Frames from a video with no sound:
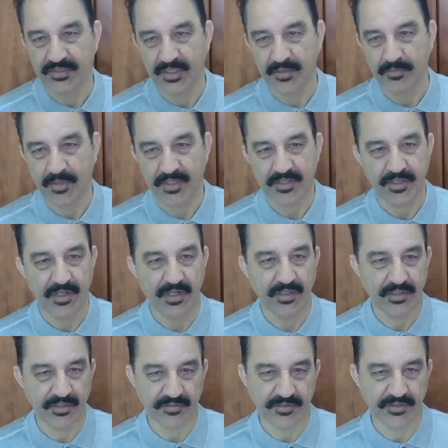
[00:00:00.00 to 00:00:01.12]
but
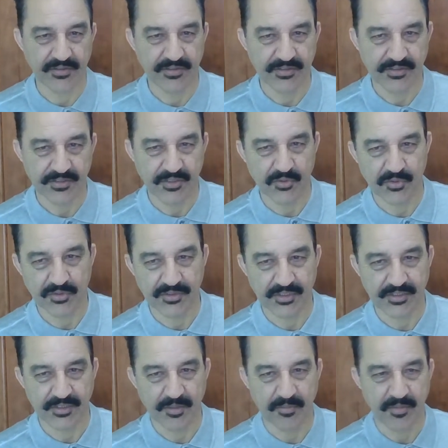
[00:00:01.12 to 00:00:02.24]
all of these theories
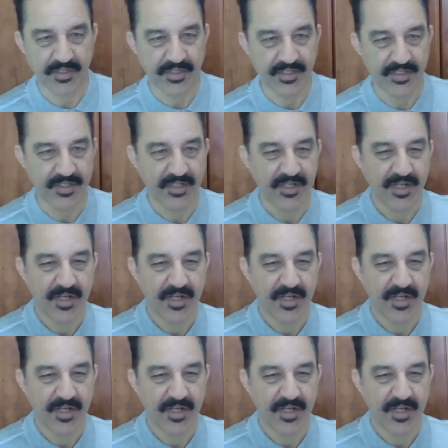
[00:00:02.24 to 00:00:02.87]
are separated